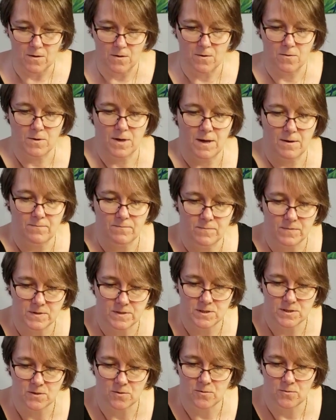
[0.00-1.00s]
Okay,
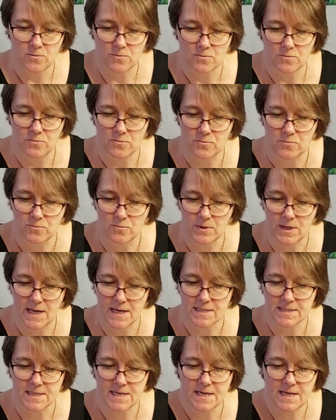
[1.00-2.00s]
so
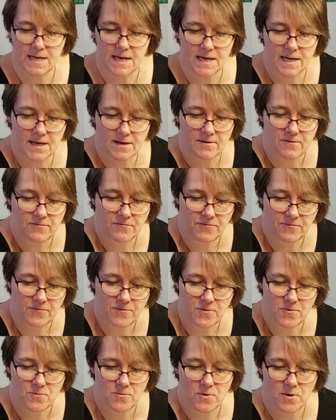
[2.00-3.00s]
last night I got a
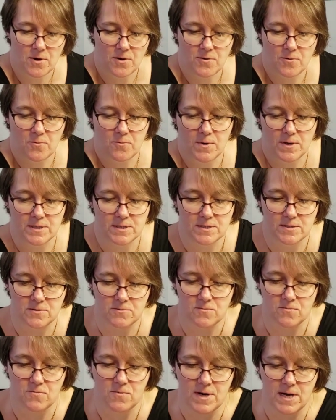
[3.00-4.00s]
few other ones
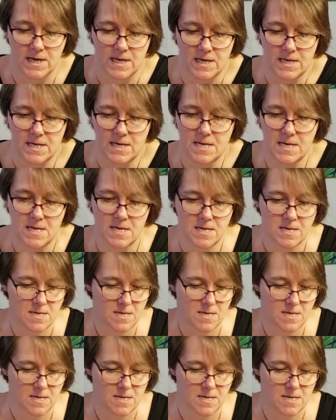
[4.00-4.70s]
ready.